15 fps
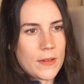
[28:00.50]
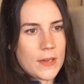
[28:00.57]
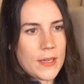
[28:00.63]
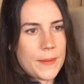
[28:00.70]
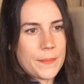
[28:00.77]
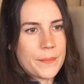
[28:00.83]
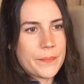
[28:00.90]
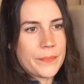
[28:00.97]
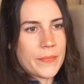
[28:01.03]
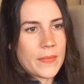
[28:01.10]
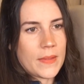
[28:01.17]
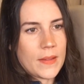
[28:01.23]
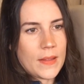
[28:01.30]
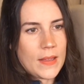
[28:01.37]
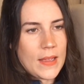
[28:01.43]
on it.
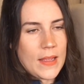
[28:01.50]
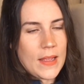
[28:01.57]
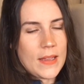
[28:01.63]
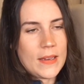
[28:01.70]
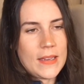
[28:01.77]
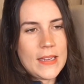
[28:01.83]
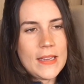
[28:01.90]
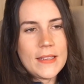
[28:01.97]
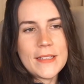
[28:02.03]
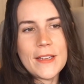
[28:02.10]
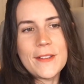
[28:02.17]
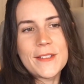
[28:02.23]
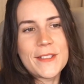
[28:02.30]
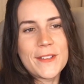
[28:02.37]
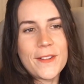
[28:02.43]
And he
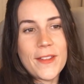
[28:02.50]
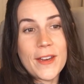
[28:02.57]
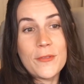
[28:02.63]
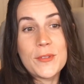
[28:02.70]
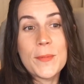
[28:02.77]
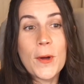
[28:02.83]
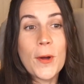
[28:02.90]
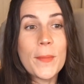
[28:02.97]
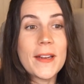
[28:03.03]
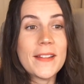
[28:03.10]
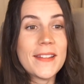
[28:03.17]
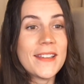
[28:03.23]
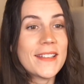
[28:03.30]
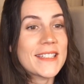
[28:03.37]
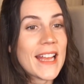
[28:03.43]
tells her that it was
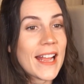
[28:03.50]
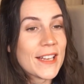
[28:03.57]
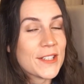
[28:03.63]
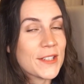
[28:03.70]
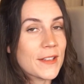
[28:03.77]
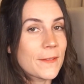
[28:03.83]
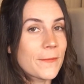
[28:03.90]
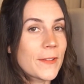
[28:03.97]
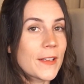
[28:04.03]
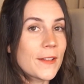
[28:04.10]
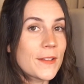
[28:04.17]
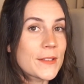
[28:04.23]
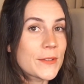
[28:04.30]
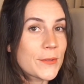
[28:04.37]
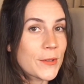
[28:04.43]
permanently attached to the
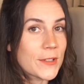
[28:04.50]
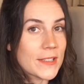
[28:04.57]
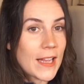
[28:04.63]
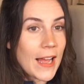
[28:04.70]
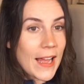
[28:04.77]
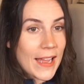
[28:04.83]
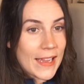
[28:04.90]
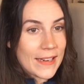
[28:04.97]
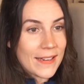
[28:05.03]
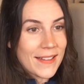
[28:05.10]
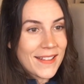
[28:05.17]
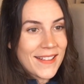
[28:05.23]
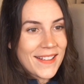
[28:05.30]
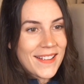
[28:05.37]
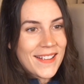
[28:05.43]
Vigolosaur's hide.
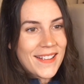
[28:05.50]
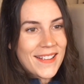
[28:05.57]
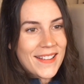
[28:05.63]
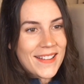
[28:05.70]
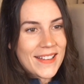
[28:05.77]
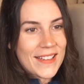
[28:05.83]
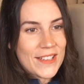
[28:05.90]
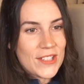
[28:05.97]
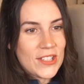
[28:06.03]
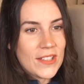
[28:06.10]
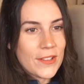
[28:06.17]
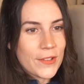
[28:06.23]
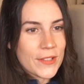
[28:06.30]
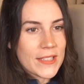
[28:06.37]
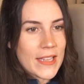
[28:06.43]
And
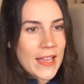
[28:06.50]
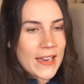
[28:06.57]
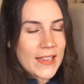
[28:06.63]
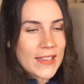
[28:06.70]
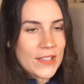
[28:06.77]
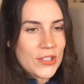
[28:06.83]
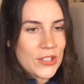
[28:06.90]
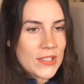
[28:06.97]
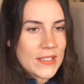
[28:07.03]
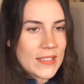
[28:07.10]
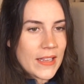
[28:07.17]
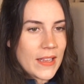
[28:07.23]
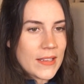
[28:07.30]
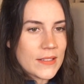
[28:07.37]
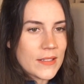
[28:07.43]
she looks at it and she
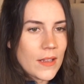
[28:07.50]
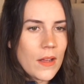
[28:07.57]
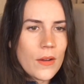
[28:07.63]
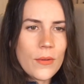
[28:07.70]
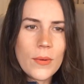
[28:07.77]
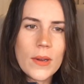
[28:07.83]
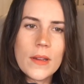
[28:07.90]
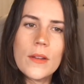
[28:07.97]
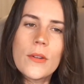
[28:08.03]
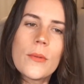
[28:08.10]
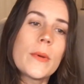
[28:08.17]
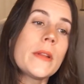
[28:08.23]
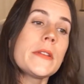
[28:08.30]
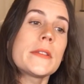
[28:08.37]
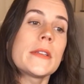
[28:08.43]
says, oh, what a
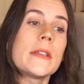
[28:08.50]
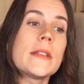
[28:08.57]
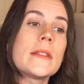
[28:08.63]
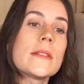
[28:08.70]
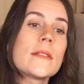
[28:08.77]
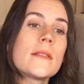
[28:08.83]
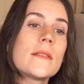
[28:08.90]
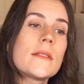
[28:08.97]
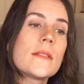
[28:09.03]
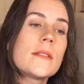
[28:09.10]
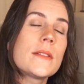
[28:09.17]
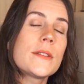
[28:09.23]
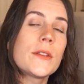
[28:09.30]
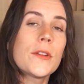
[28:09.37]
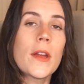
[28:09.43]
coincidence,
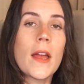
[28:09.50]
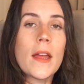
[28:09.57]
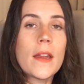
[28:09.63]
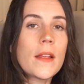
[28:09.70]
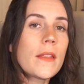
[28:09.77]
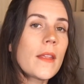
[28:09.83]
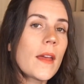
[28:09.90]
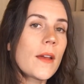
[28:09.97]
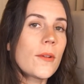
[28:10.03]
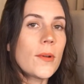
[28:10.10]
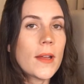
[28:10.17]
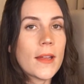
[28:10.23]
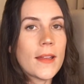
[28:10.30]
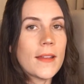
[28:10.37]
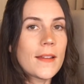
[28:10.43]
since you're heading that
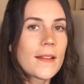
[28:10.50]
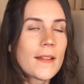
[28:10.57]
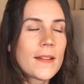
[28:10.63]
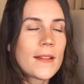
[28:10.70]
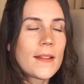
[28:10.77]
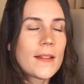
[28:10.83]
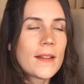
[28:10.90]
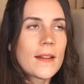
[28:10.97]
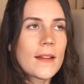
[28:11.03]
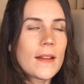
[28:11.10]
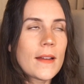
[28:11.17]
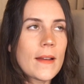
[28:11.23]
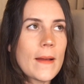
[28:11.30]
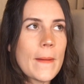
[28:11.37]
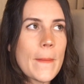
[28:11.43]
way.
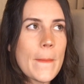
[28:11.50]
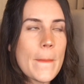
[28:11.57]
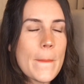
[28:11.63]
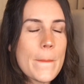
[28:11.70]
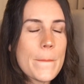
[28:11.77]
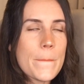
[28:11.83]
I